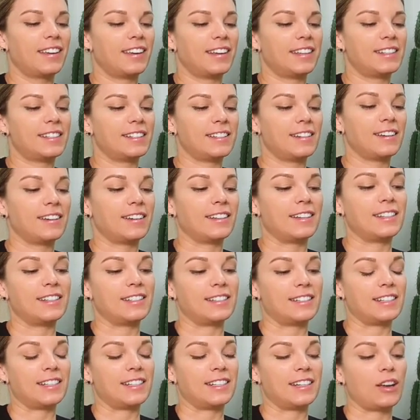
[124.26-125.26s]
It's not
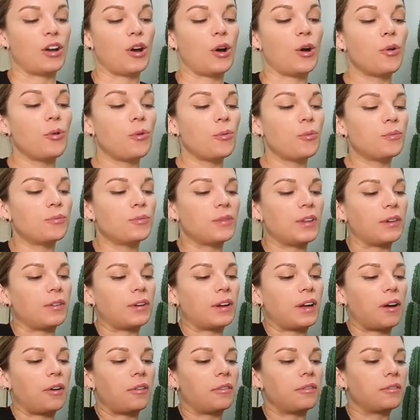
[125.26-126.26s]
easy. Oh, there we
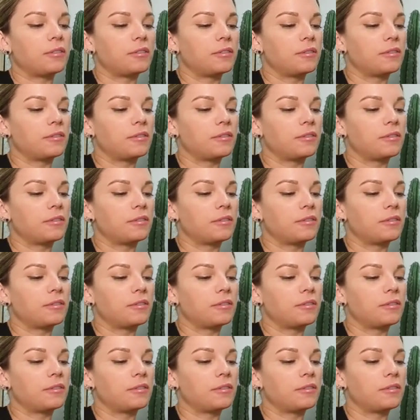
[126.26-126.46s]
go.